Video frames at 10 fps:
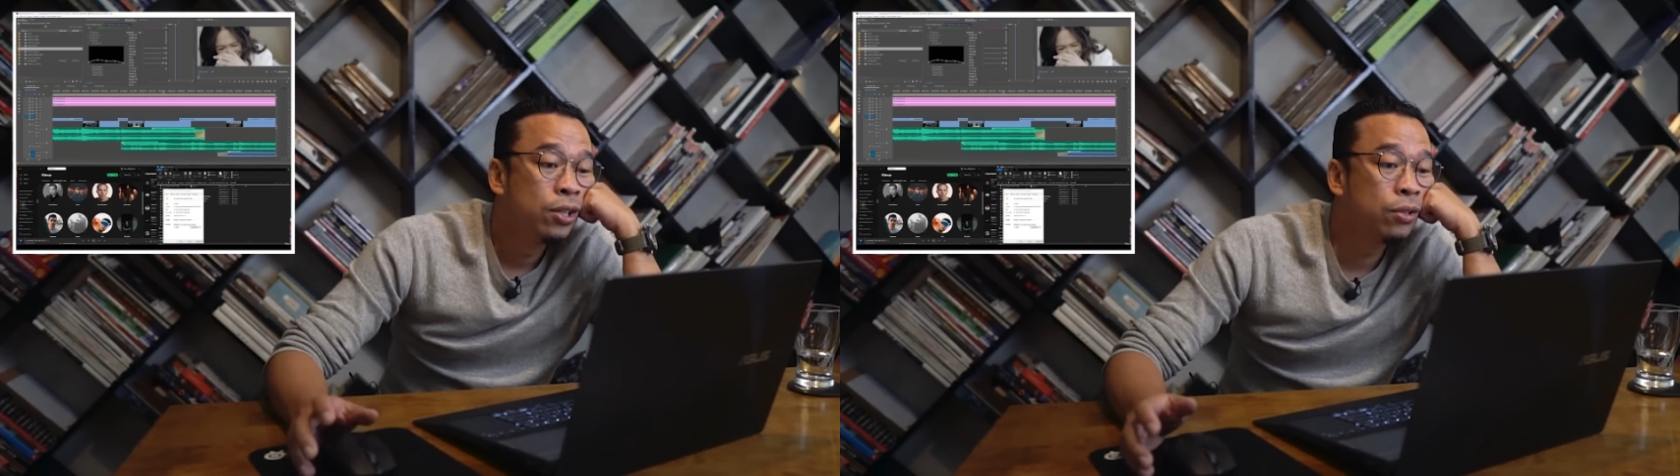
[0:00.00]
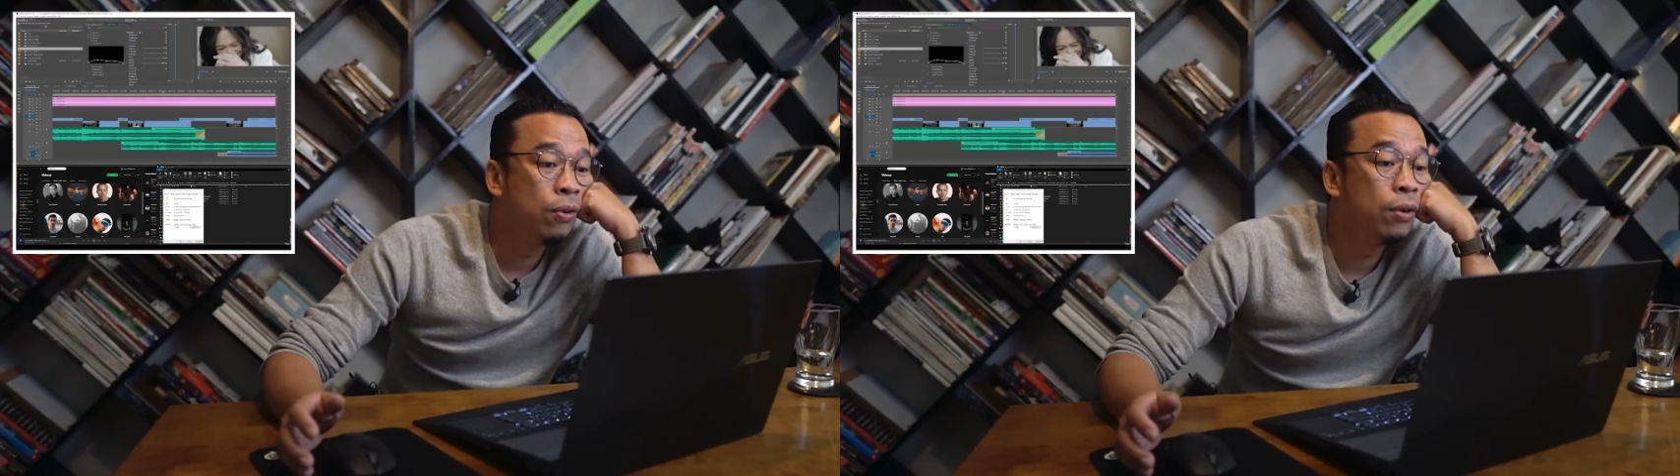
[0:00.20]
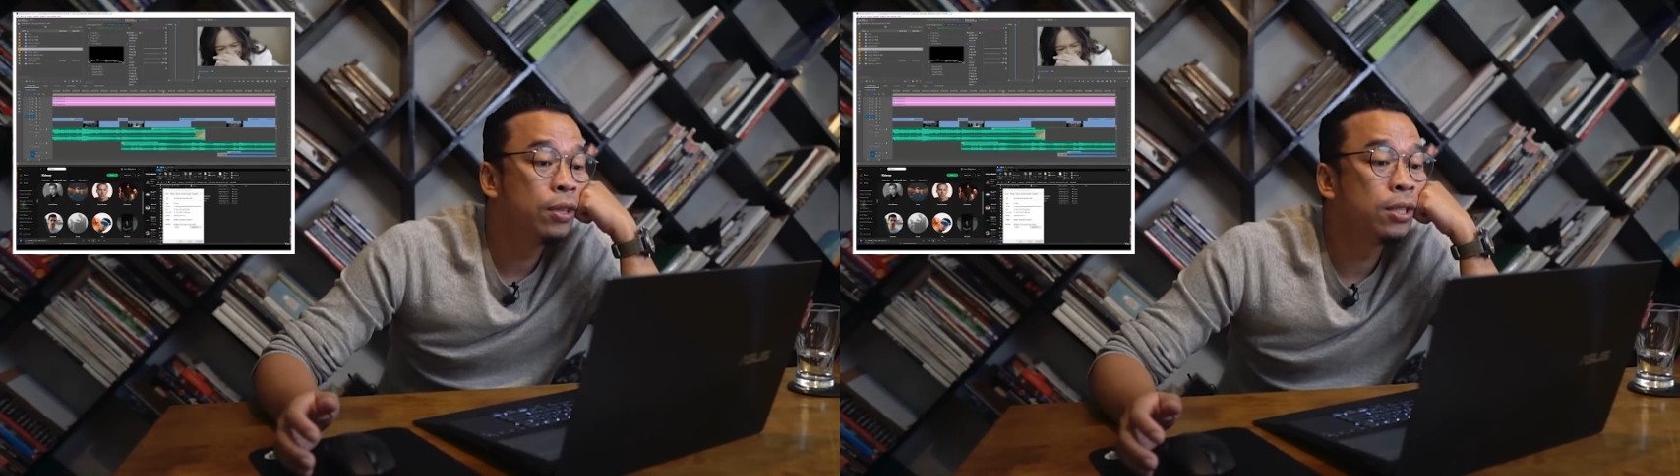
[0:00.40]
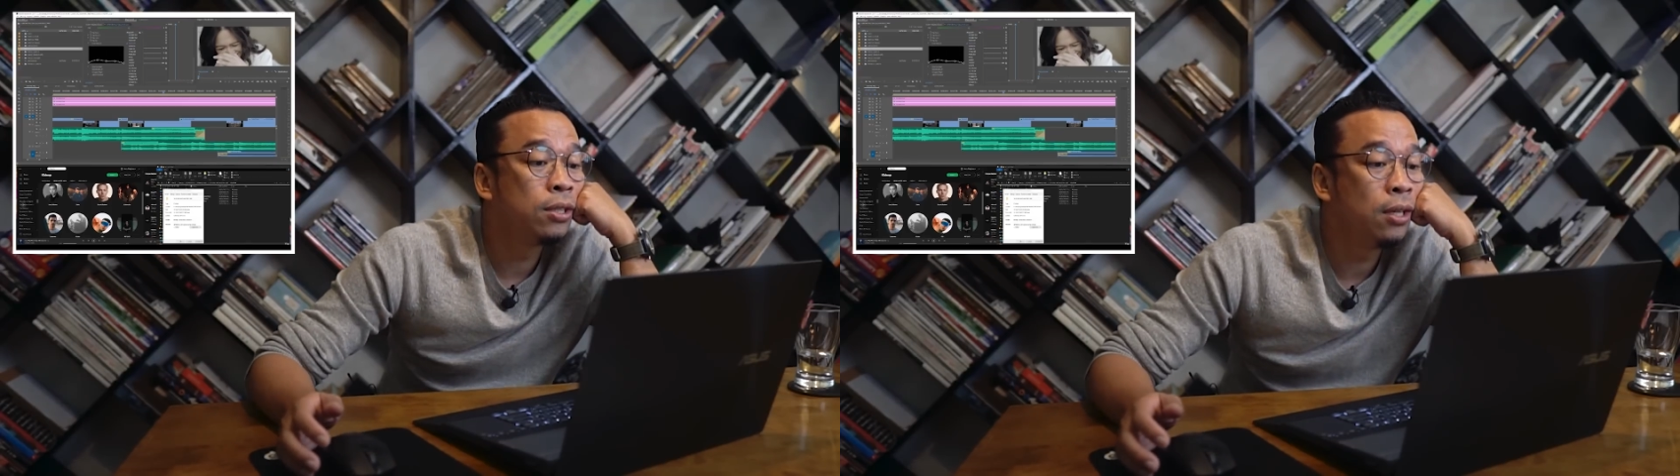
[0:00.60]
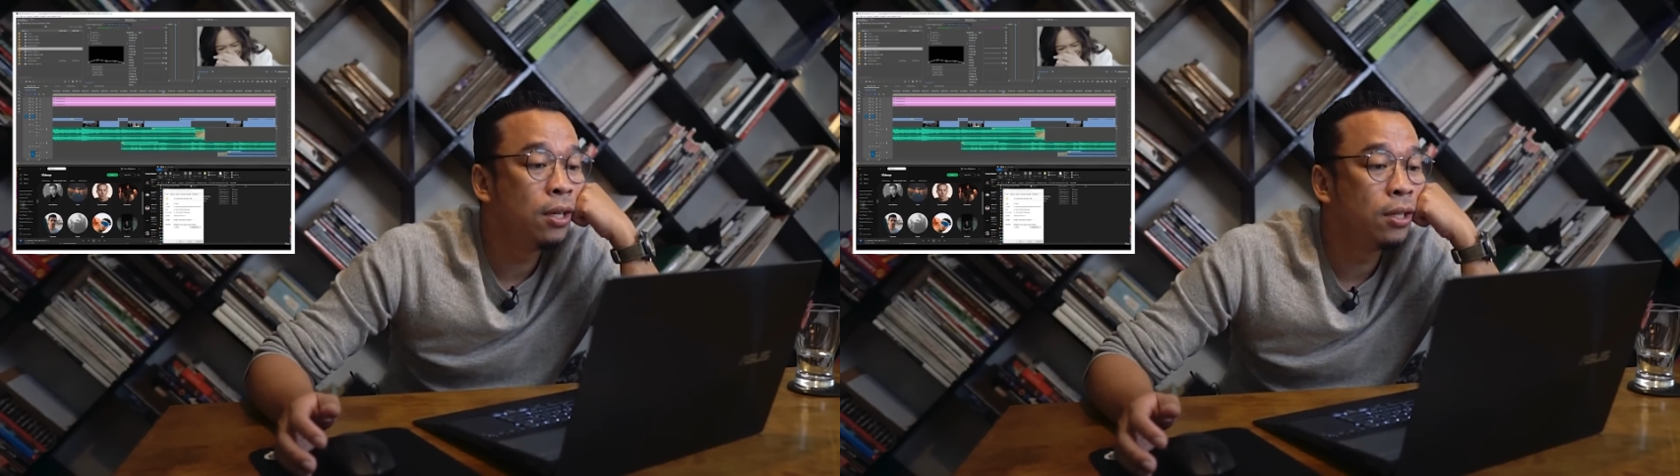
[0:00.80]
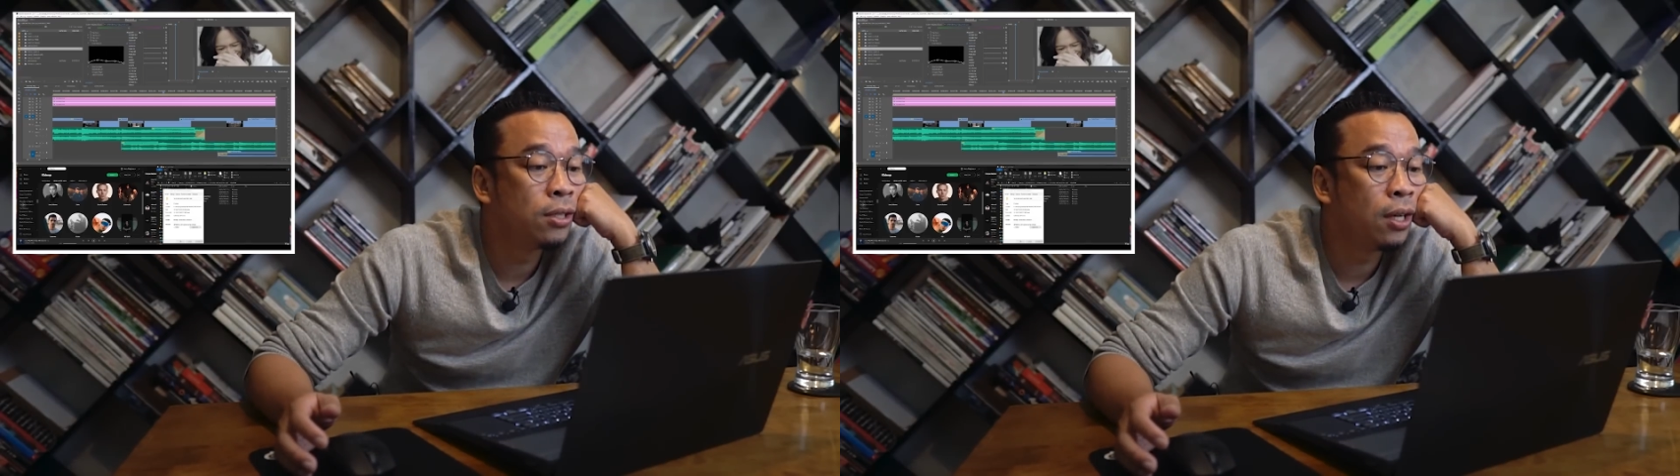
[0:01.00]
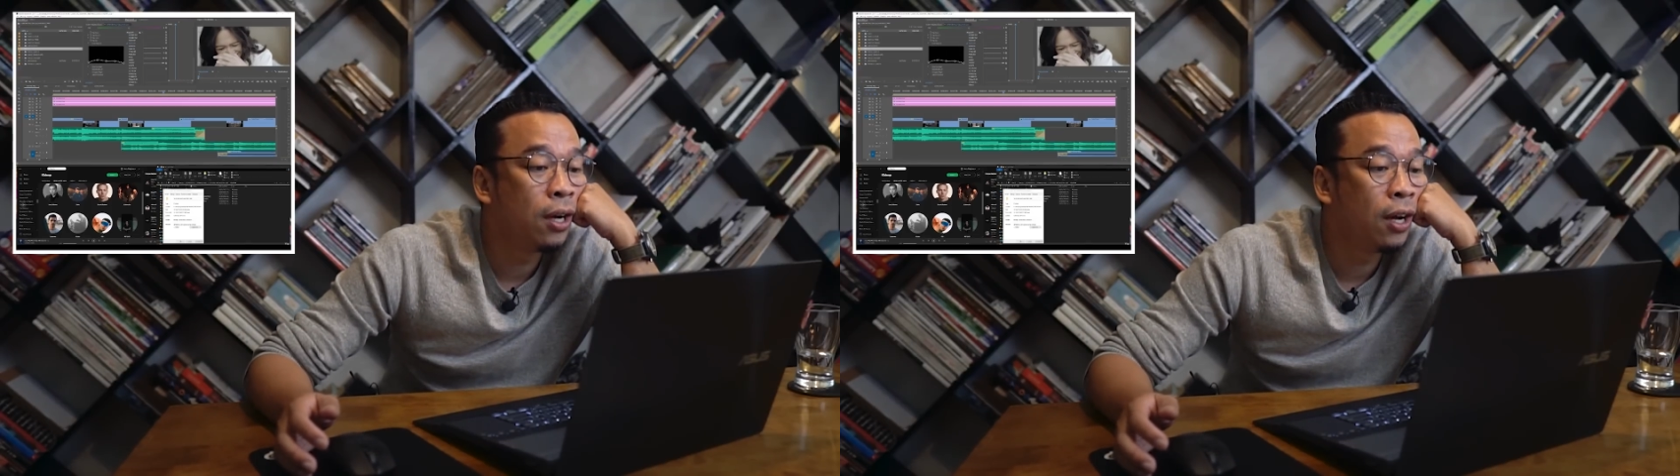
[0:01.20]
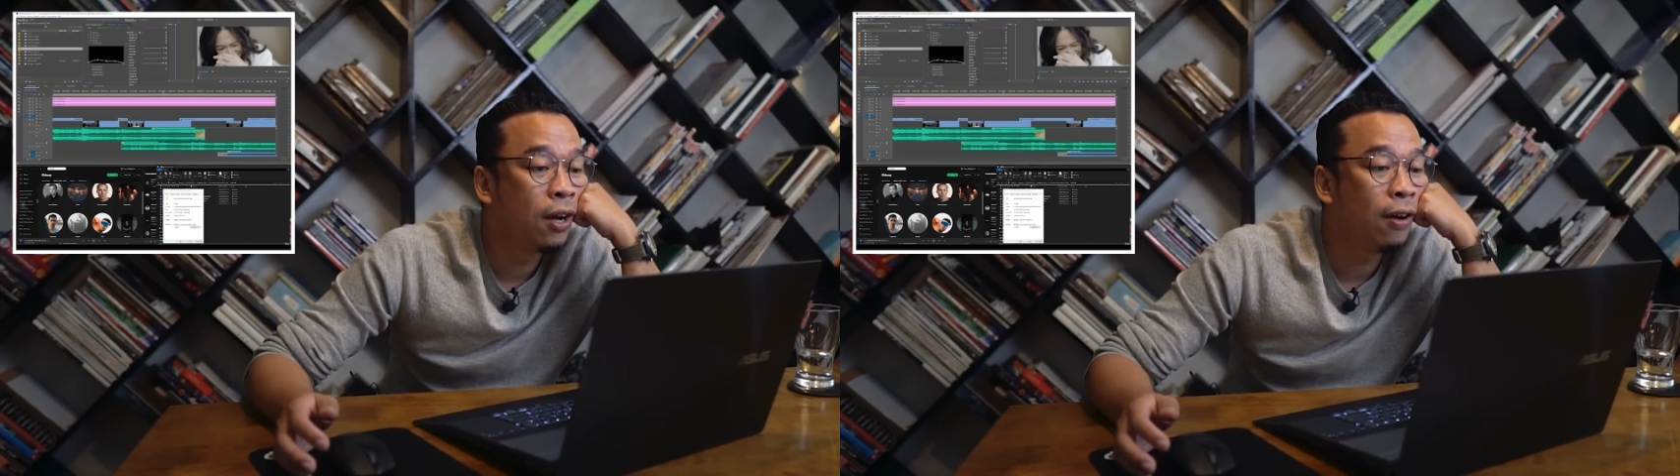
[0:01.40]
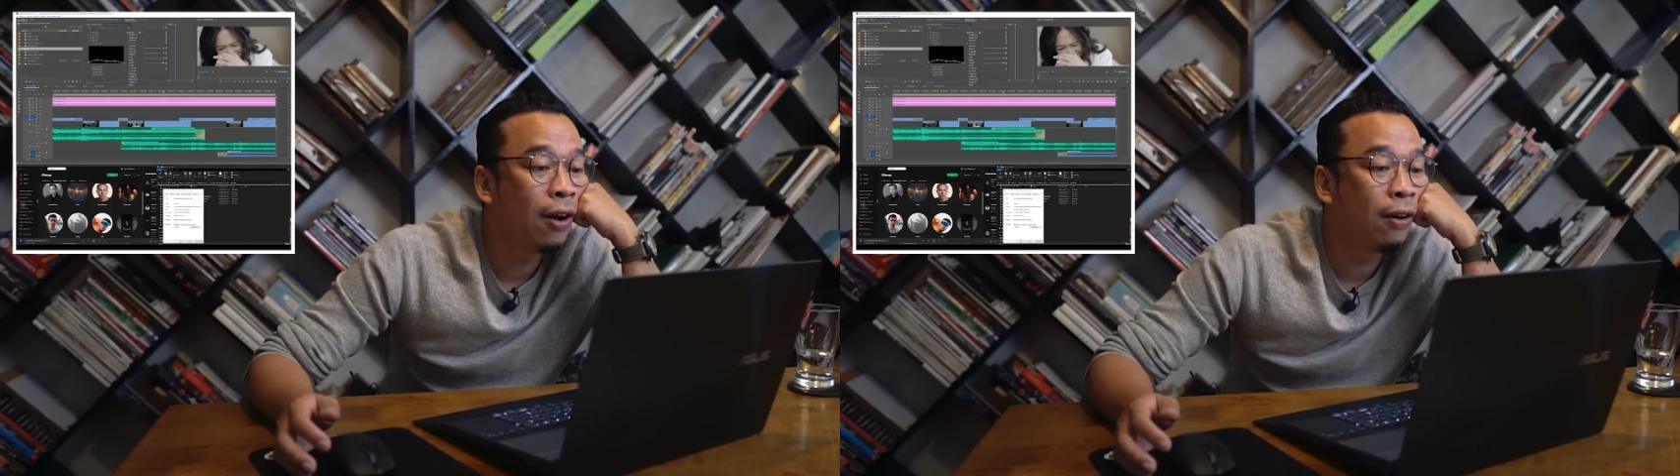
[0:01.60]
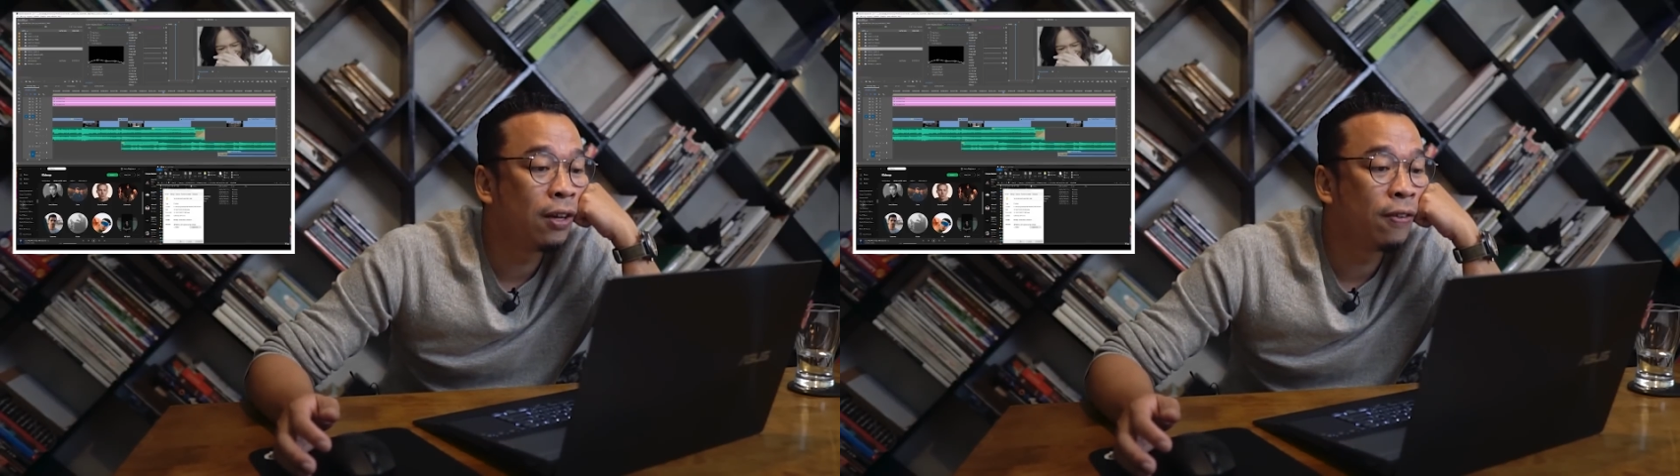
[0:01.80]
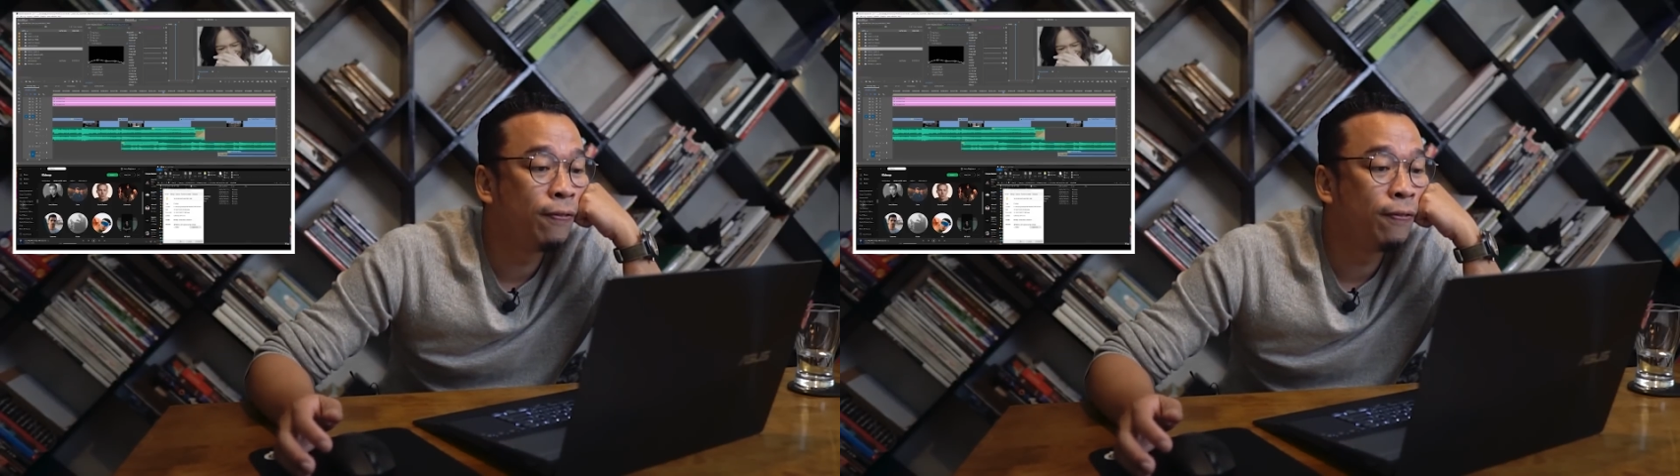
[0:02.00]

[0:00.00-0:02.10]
so this is a